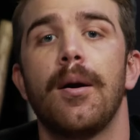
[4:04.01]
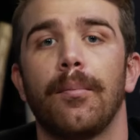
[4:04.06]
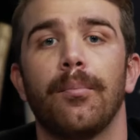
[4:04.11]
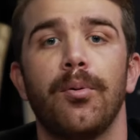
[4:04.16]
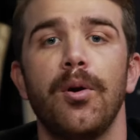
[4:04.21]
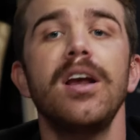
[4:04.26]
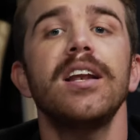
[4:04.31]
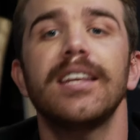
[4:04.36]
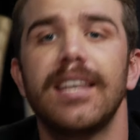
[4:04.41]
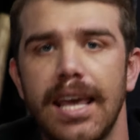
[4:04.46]

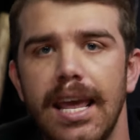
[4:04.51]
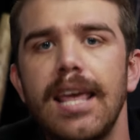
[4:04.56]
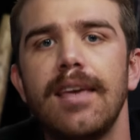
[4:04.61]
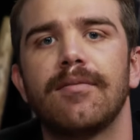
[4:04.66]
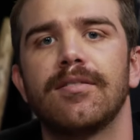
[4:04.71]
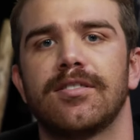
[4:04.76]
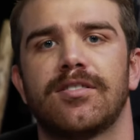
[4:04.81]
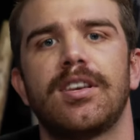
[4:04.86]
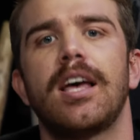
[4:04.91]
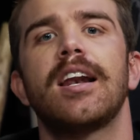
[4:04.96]
Brent Key
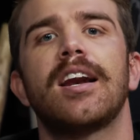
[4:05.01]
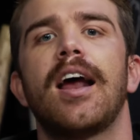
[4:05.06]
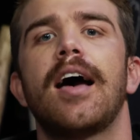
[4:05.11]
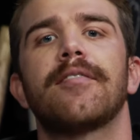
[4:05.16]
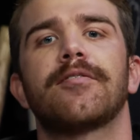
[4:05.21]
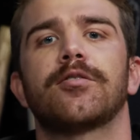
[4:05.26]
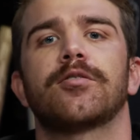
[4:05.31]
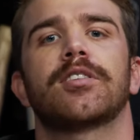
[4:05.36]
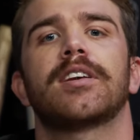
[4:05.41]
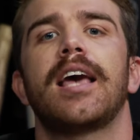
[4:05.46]
even said it
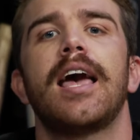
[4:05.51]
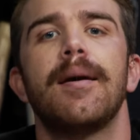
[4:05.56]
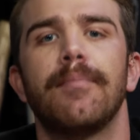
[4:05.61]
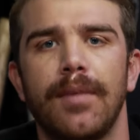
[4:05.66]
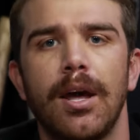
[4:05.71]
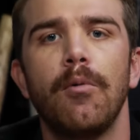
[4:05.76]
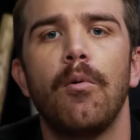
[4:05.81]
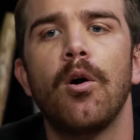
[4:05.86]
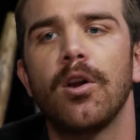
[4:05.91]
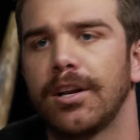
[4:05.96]
after the game.
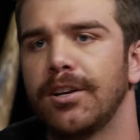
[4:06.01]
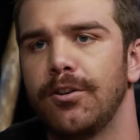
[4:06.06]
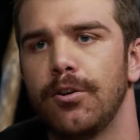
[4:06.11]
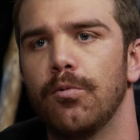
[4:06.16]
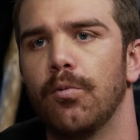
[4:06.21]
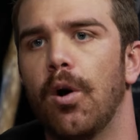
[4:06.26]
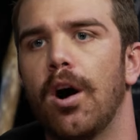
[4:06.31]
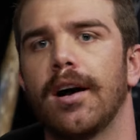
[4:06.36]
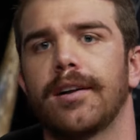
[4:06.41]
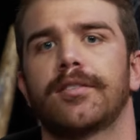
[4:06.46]
They want to do
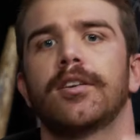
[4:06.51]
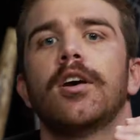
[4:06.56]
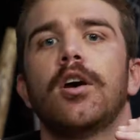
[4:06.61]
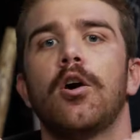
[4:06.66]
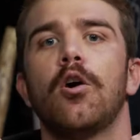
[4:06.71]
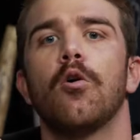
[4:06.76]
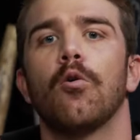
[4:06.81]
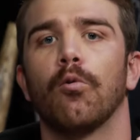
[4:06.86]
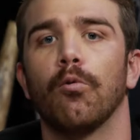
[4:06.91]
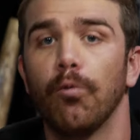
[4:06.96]
what?
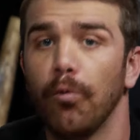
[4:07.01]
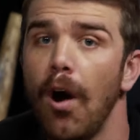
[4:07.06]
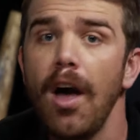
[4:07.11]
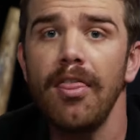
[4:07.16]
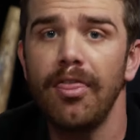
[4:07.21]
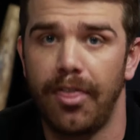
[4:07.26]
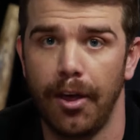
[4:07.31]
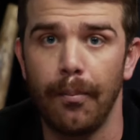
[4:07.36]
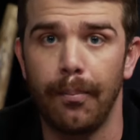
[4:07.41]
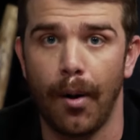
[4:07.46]

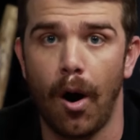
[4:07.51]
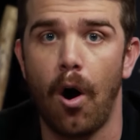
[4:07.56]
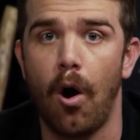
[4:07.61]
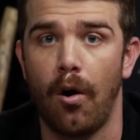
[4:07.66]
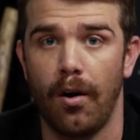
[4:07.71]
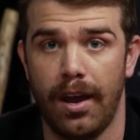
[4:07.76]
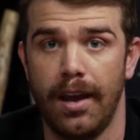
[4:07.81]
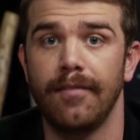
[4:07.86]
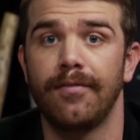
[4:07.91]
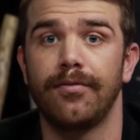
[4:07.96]
Run the ball.
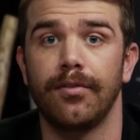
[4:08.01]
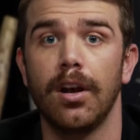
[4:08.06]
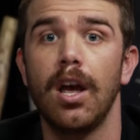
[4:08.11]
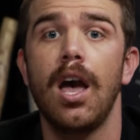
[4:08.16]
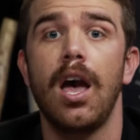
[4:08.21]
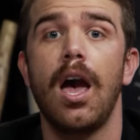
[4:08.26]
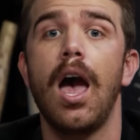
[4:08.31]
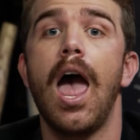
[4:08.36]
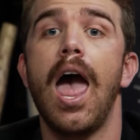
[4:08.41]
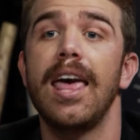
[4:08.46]
Oh, that's who
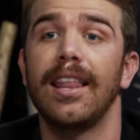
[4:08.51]
they are.